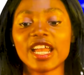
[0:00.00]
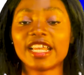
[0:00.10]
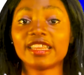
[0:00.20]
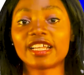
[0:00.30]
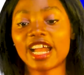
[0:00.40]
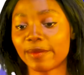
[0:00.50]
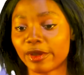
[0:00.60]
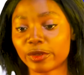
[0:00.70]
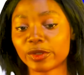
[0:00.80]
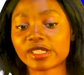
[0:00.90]
and the
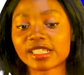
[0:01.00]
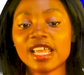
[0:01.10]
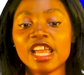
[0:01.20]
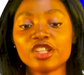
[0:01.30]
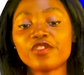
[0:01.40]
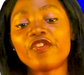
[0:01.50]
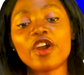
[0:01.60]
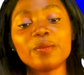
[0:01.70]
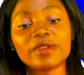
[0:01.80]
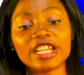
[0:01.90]
Cameroons, to
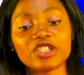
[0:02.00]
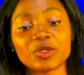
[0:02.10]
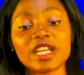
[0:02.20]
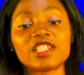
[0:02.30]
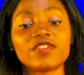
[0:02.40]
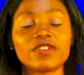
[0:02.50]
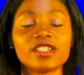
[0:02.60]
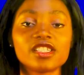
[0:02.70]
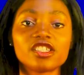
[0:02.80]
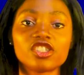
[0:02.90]
form Nigeria's
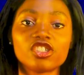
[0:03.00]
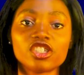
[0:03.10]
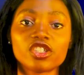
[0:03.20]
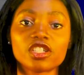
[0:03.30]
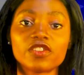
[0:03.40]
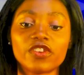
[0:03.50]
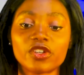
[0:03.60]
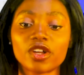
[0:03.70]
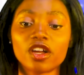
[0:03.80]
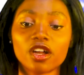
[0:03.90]
first indigenous
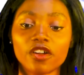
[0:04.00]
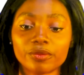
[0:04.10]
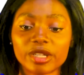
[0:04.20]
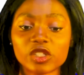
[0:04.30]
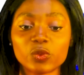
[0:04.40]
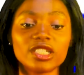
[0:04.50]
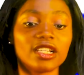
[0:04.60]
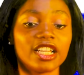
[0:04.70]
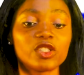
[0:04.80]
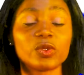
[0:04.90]
federal government, which
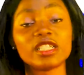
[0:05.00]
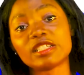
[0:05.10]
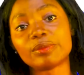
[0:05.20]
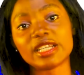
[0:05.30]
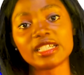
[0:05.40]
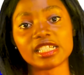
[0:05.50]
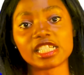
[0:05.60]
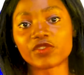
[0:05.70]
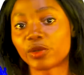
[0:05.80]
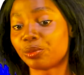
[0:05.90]
led to
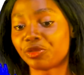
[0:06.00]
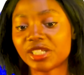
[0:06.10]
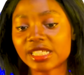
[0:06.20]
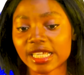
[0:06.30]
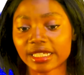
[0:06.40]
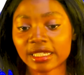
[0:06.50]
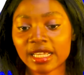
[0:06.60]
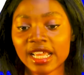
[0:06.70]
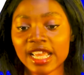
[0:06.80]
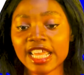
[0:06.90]
independence from Britain.
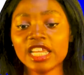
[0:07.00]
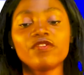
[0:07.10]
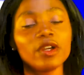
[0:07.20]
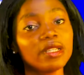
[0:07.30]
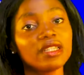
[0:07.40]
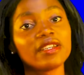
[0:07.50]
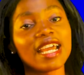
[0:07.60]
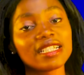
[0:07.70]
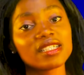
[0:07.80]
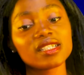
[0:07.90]
In forming the
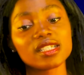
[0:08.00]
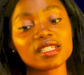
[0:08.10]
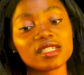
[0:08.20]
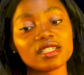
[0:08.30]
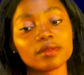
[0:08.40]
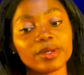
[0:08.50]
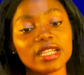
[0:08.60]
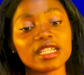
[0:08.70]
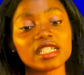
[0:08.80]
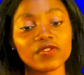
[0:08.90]
1960
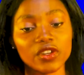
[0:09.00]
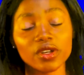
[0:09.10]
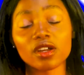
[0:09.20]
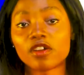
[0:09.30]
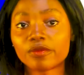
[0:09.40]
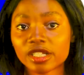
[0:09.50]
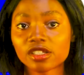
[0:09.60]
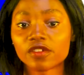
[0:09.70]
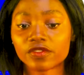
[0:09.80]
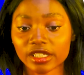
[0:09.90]
Independence Federal
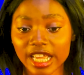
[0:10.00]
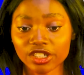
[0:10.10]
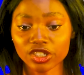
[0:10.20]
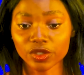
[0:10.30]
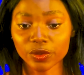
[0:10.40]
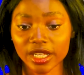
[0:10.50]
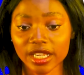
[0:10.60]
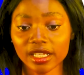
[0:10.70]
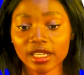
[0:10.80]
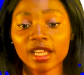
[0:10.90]
Government of the
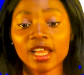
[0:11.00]
Nigeria,